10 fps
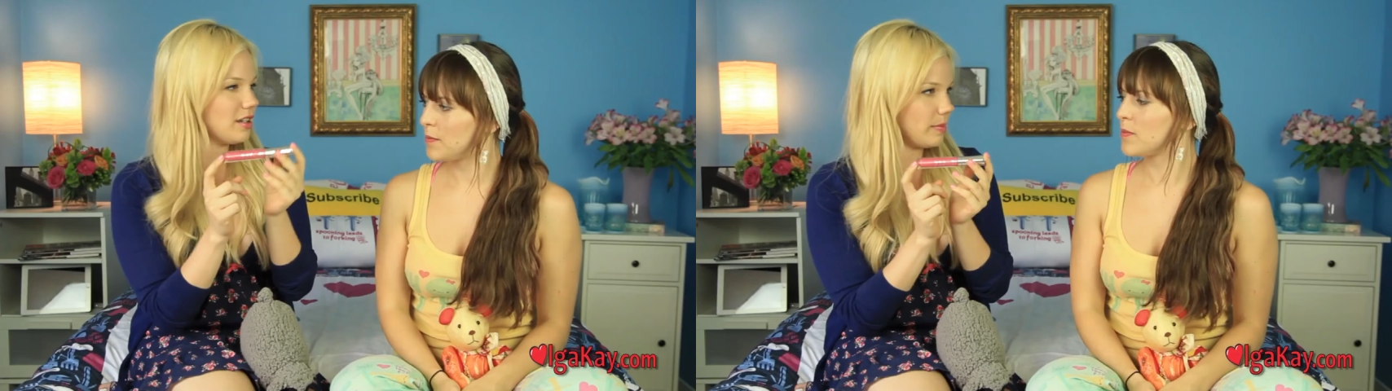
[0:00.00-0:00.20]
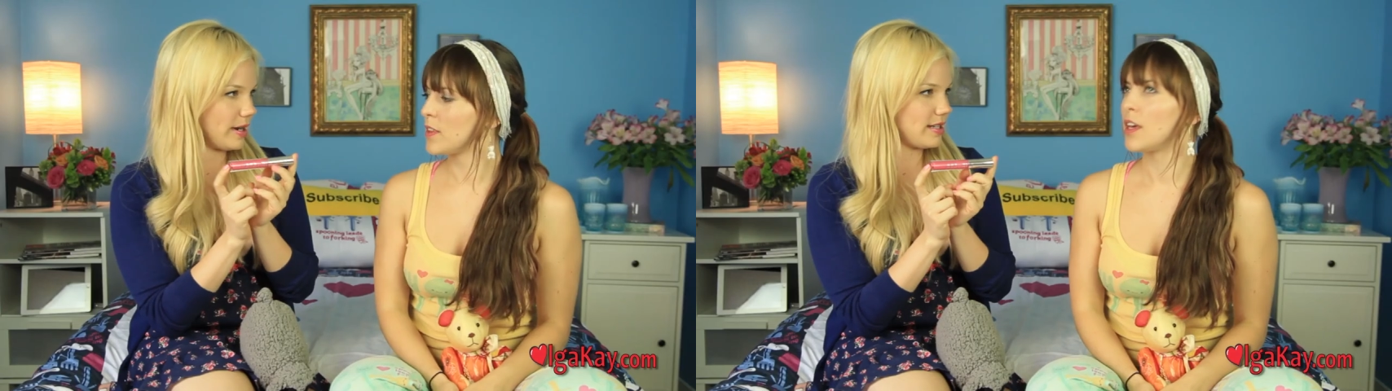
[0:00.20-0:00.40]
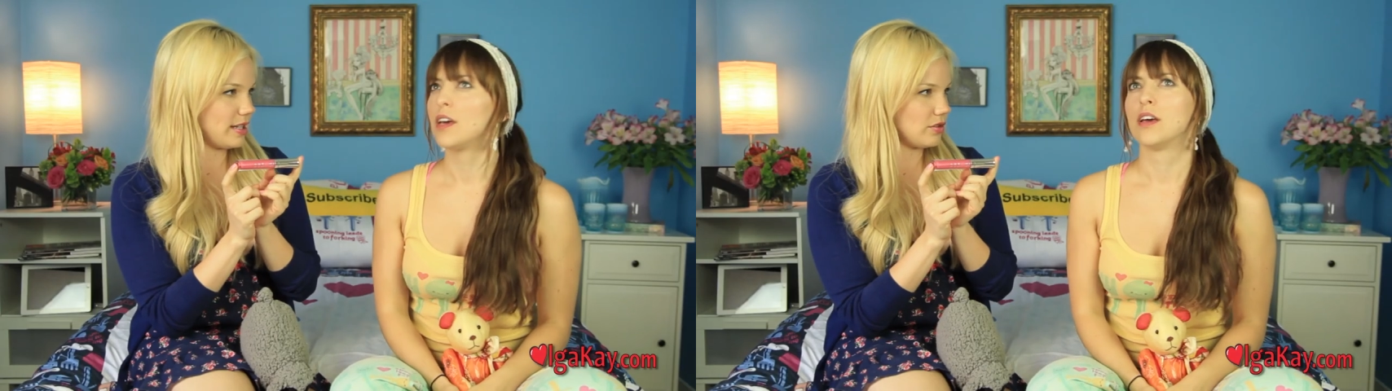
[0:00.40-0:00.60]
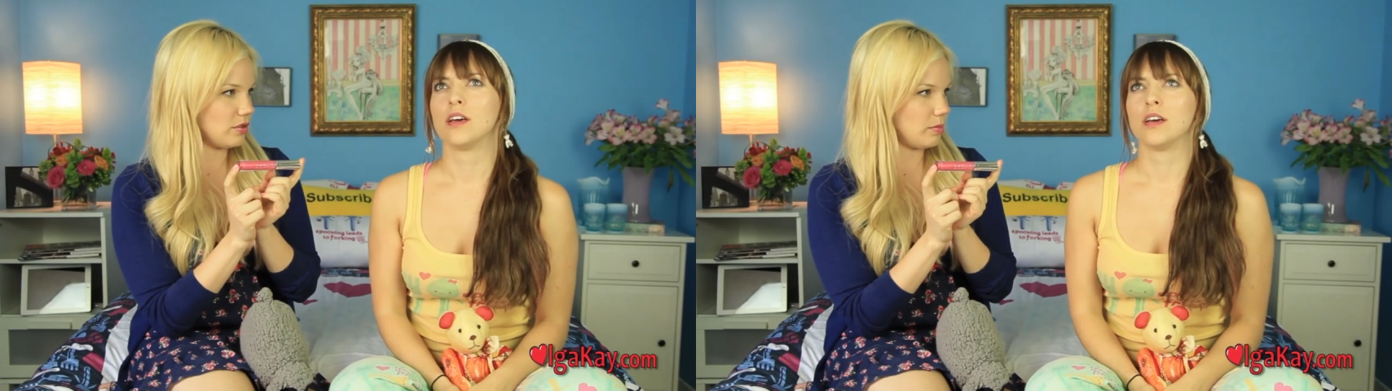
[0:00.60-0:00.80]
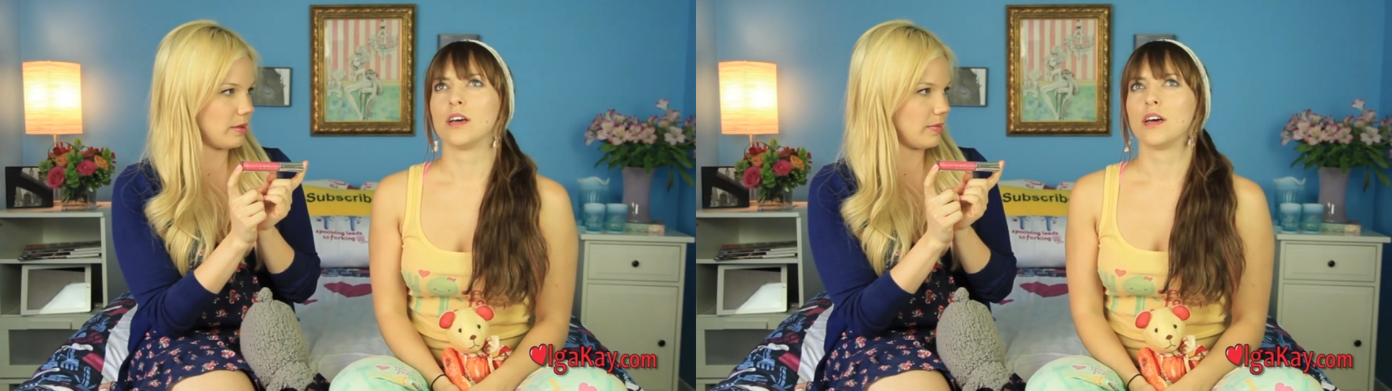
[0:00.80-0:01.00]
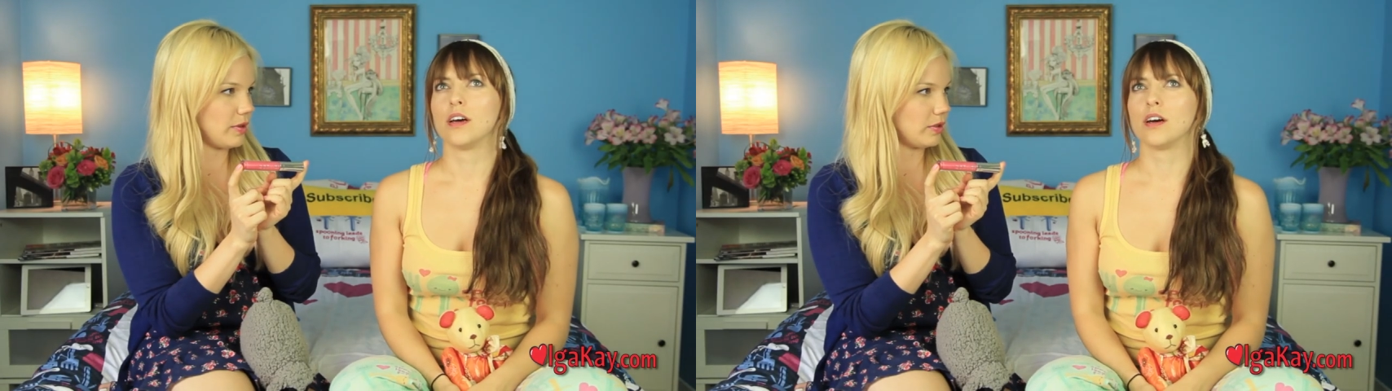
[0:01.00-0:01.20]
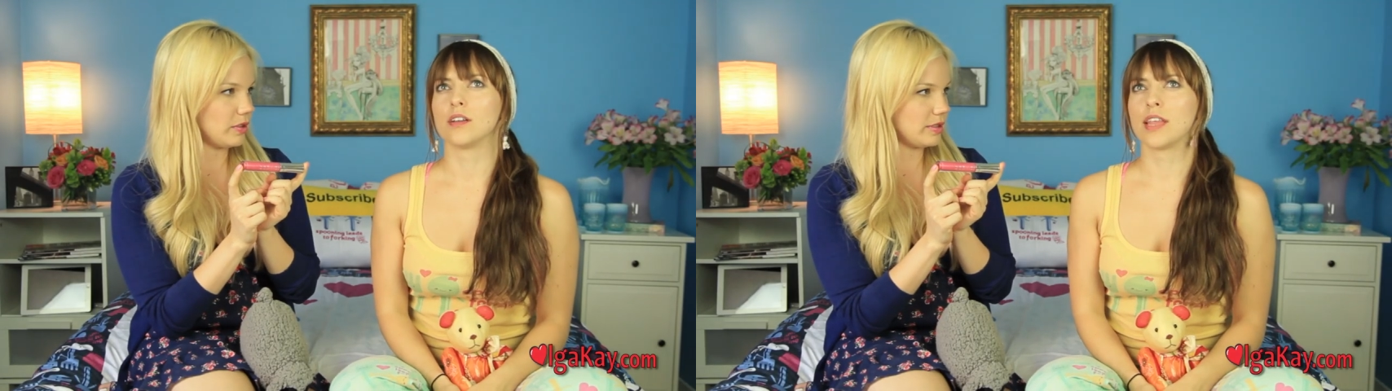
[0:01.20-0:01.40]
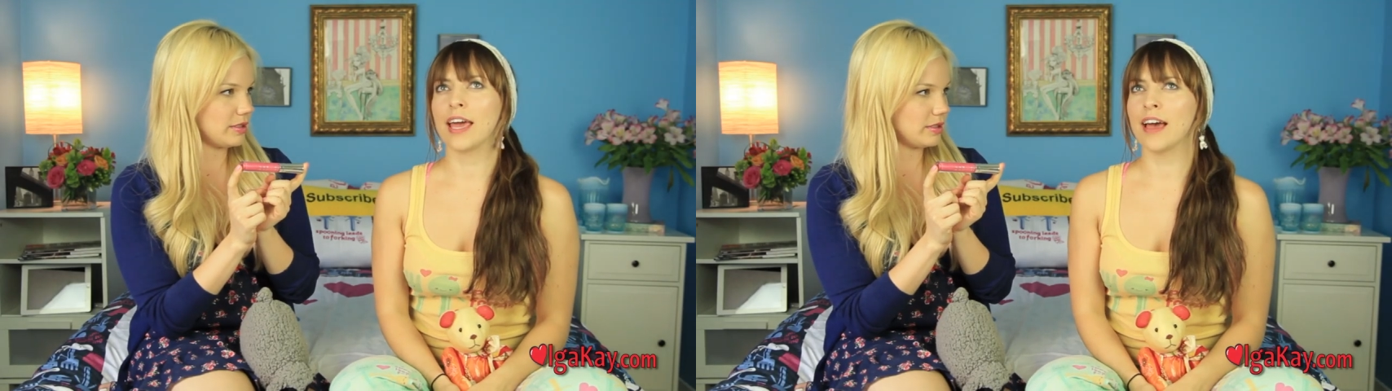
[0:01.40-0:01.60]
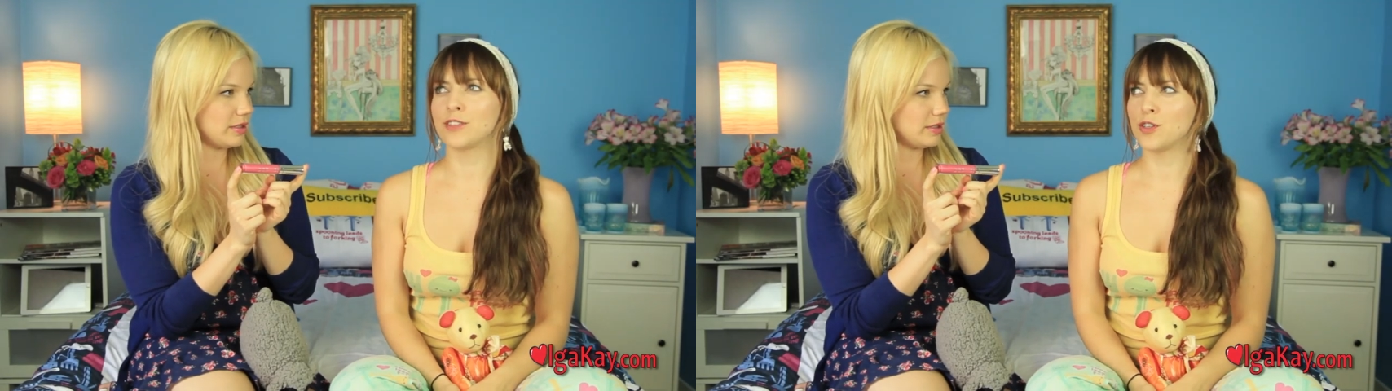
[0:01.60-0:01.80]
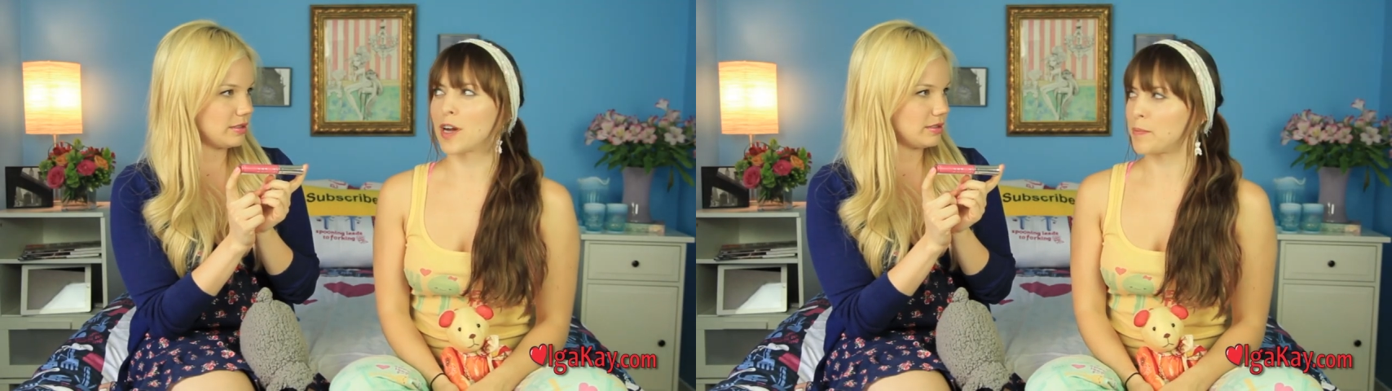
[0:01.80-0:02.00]
Speaker 1: it called Bare Essentials or Bare Minerals?
Speaker 2: They
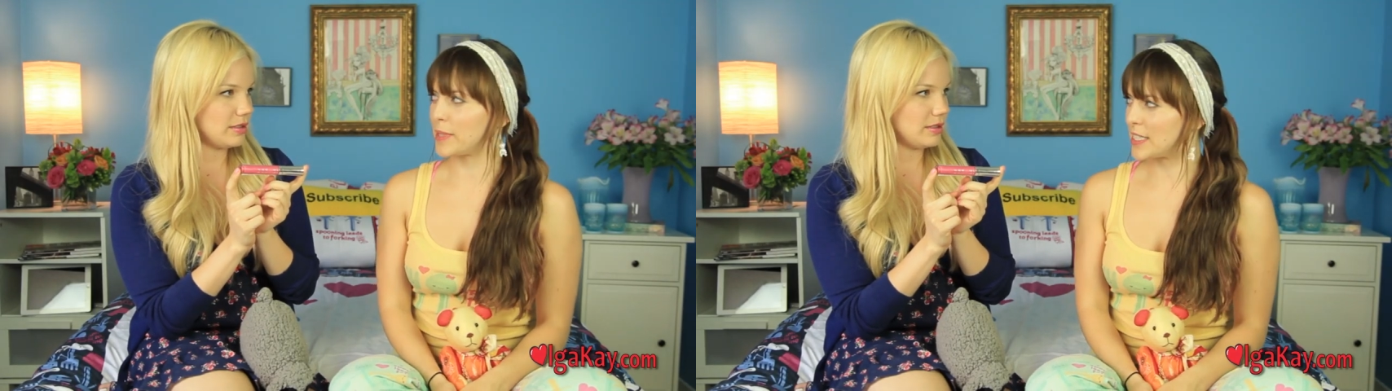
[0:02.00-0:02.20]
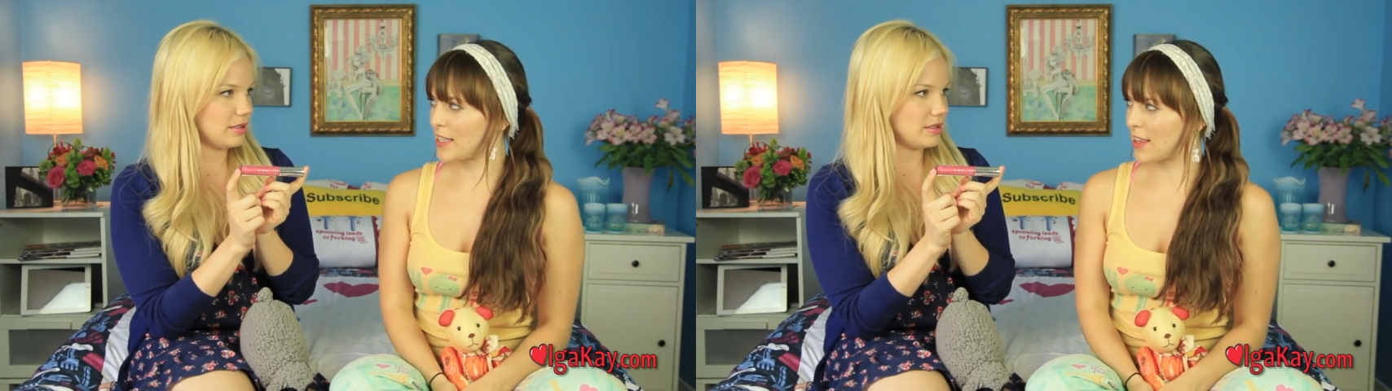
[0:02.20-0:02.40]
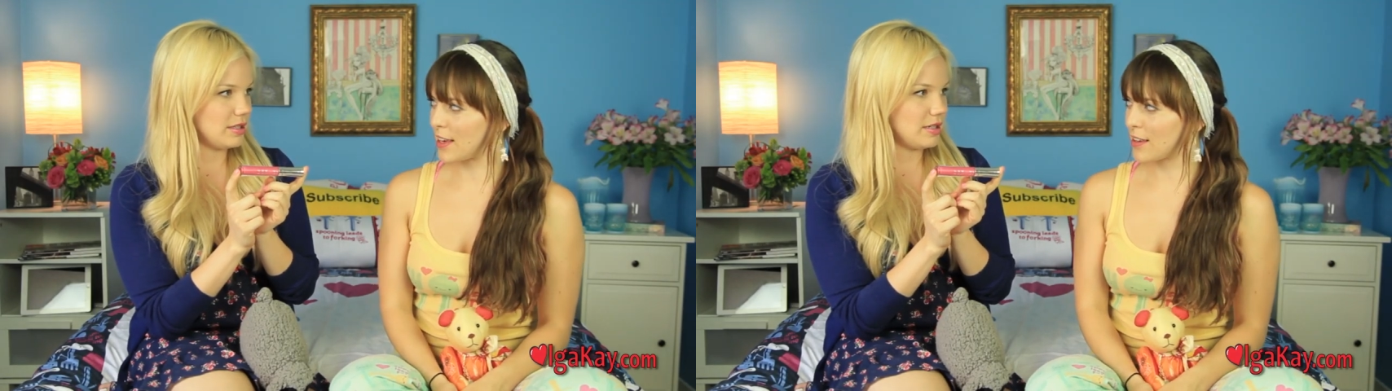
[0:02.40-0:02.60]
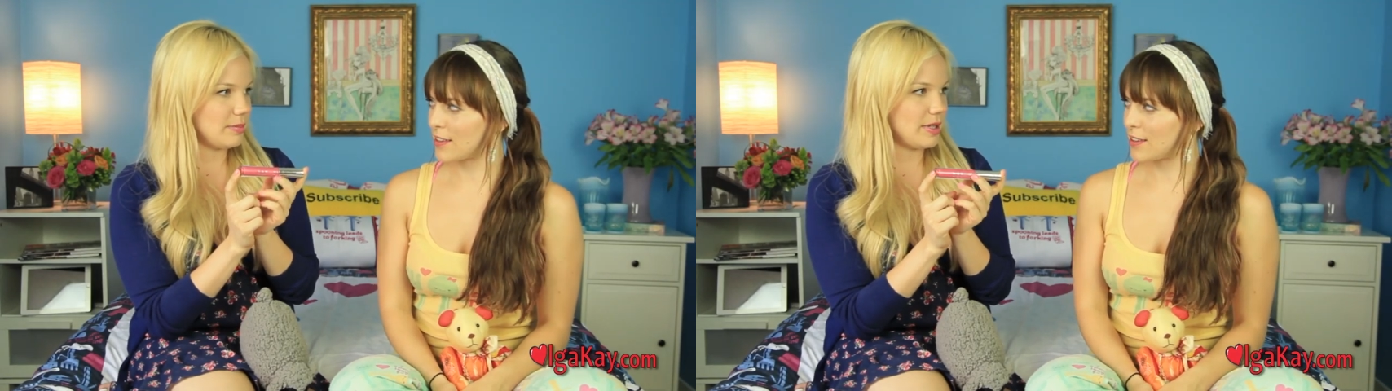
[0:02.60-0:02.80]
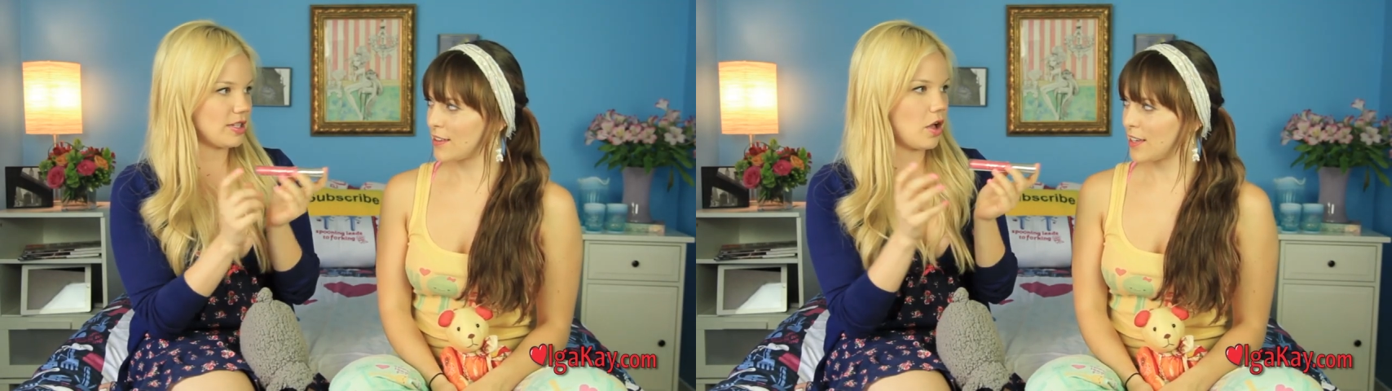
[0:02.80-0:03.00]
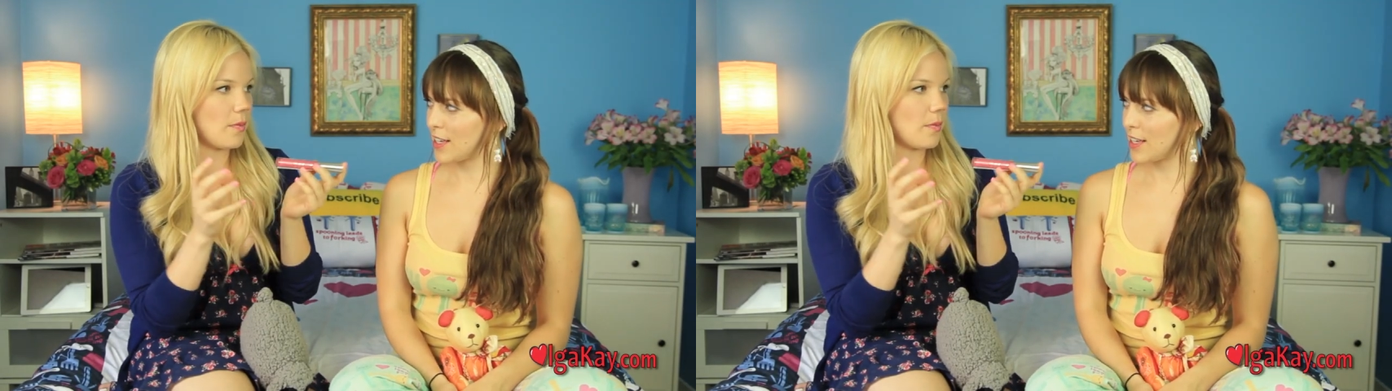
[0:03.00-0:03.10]
have two companies, I think. But
Speaker 1: it's